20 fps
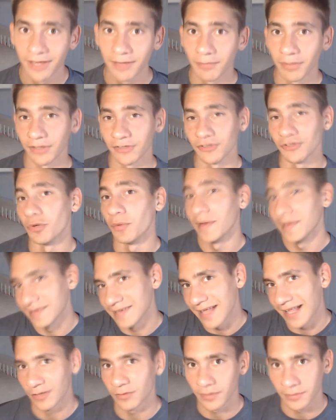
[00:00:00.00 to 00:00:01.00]
But you know
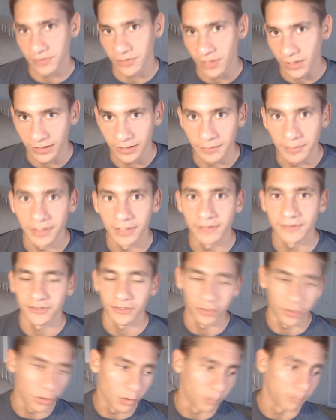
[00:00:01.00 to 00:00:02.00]
exactly what I'm talking about,
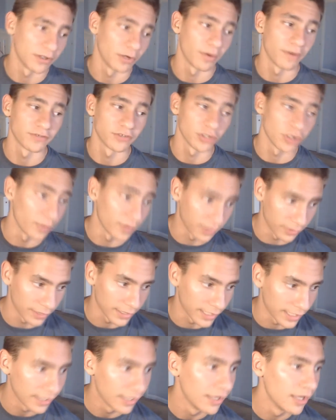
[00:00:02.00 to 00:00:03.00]
so hopefully I don't have to go into
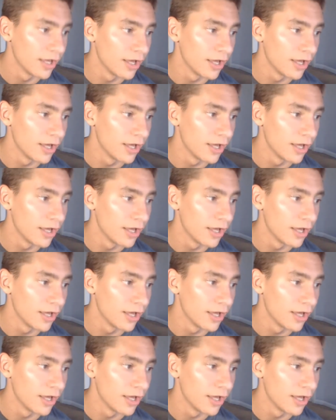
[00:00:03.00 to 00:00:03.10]
that.